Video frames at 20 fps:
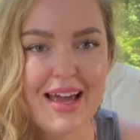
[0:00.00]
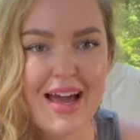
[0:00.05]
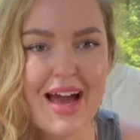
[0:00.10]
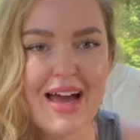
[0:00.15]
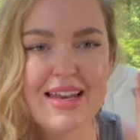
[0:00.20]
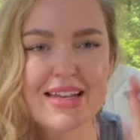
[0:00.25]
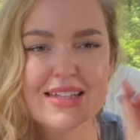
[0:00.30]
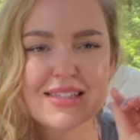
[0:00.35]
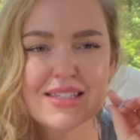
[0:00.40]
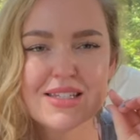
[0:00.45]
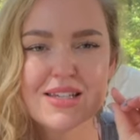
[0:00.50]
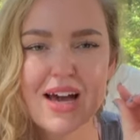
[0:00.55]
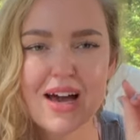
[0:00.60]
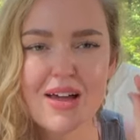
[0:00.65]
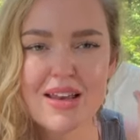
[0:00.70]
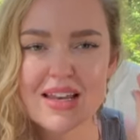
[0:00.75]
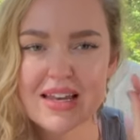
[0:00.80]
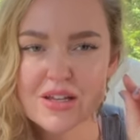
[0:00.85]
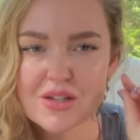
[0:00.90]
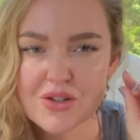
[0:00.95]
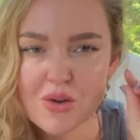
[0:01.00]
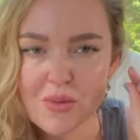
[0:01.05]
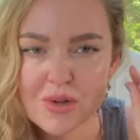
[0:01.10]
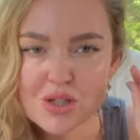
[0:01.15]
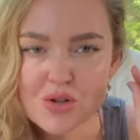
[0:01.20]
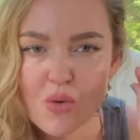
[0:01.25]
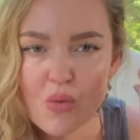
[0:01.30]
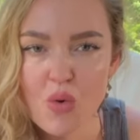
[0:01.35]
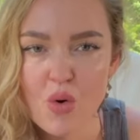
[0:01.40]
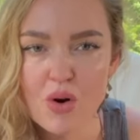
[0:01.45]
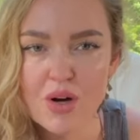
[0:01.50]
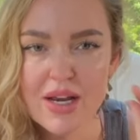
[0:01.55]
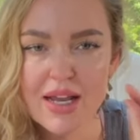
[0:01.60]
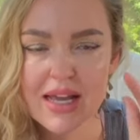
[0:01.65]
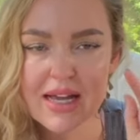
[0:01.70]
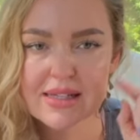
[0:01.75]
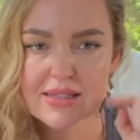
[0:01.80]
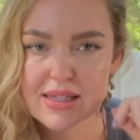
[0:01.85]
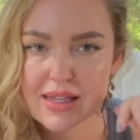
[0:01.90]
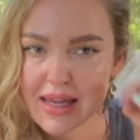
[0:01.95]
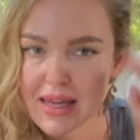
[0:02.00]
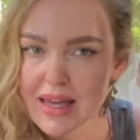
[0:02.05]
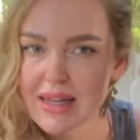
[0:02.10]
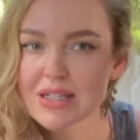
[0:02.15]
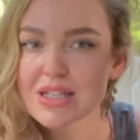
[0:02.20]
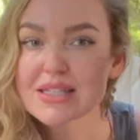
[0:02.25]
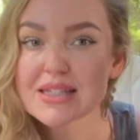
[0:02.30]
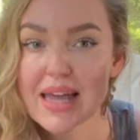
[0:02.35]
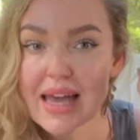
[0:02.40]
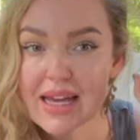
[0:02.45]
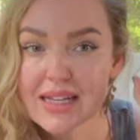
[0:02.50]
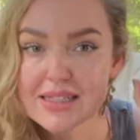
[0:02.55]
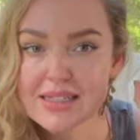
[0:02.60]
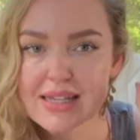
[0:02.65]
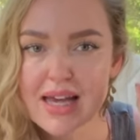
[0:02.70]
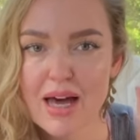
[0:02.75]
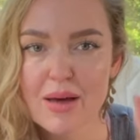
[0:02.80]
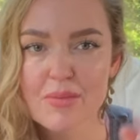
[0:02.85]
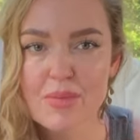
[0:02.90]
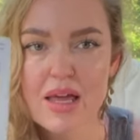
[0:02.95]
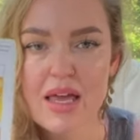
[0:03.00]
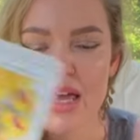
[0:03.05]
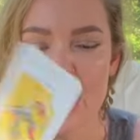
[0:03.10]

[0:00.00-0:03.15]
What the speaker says: and it's not so much a warning as like just a heads up.